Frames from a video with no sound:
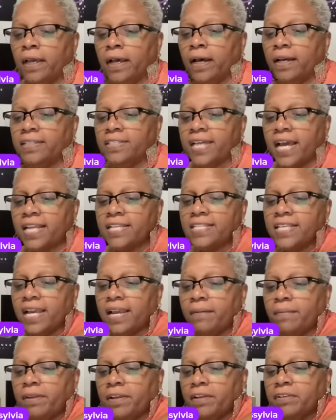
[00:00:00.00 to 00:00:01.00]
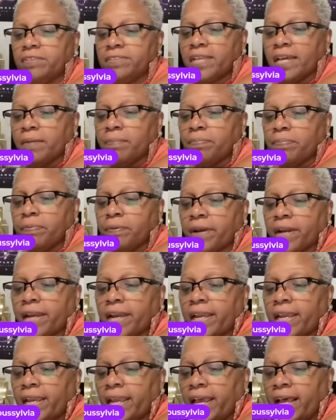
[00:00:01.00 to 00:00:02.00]
A Titanium said,
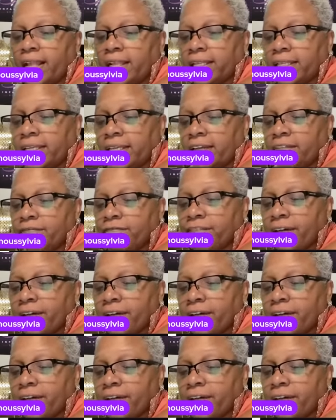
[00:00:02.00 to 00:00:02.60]
pray L.E.